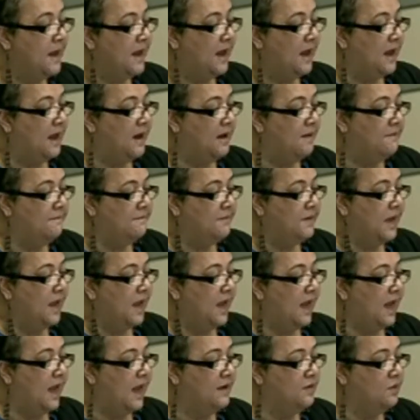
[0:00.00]

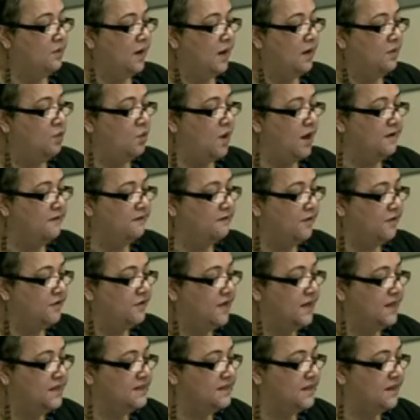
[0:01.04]
And one of the
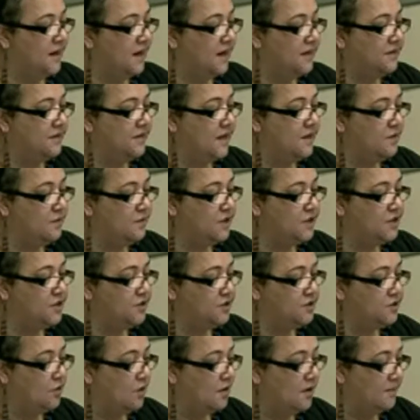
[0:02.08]
things that I think we
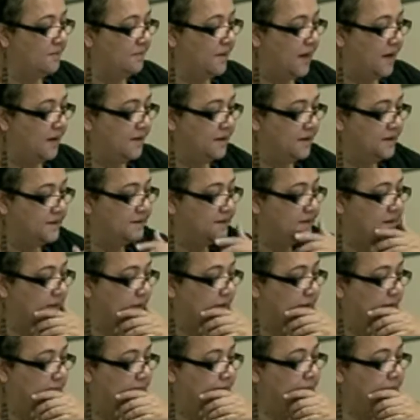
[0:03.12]
should talk about is
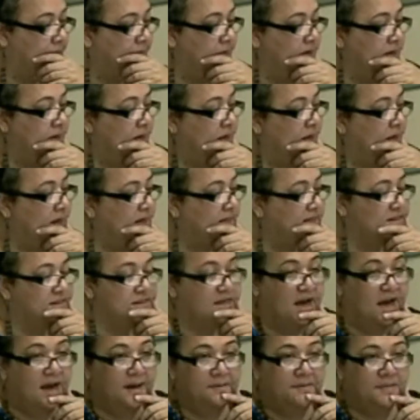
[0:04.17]
it's
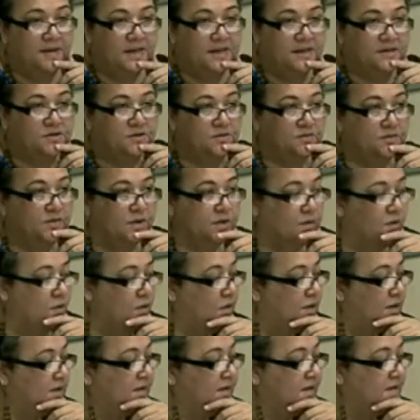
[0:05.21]
timely to
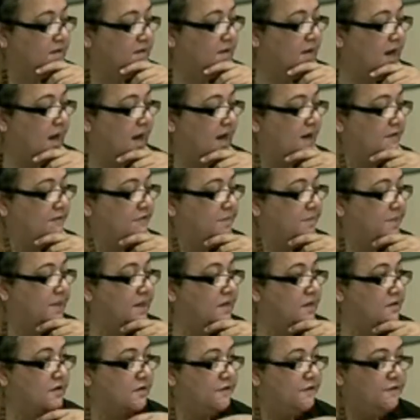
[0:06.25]
recall that the high-level political